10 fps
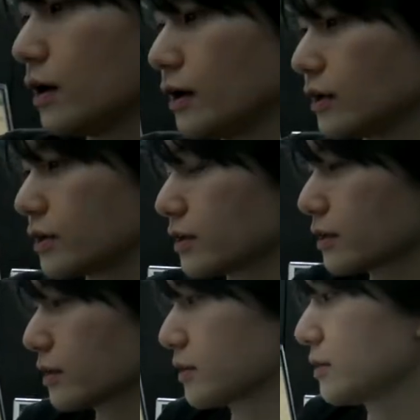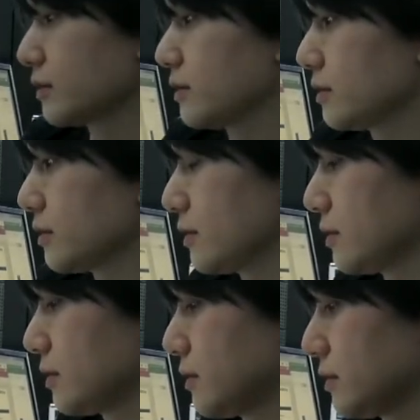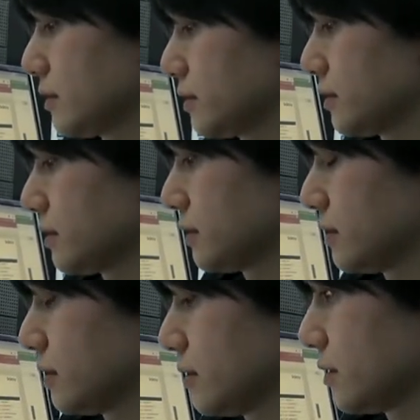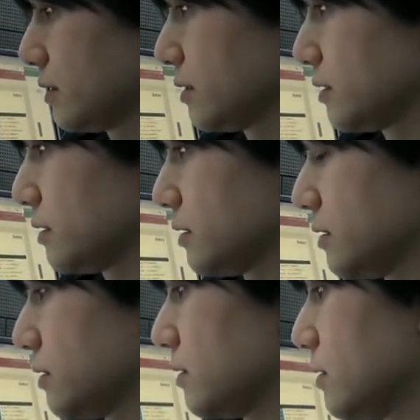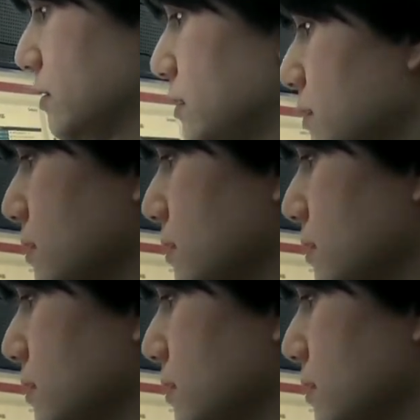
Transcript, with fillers: something on it and tap on that